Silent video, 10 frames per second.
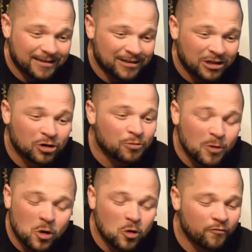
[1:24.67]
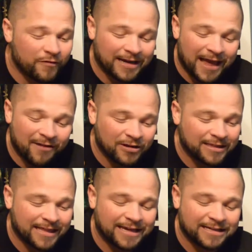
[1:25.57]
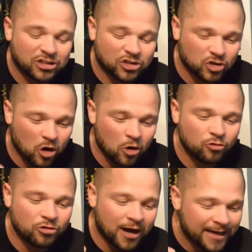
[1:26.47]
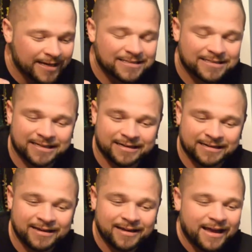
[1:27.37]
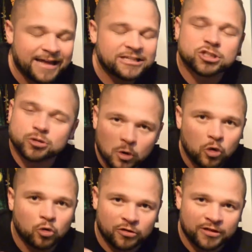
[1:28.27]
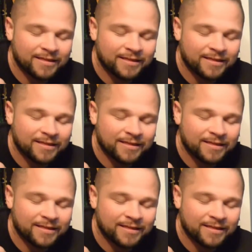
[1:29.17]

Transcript: you move and everything is so nice and smooth.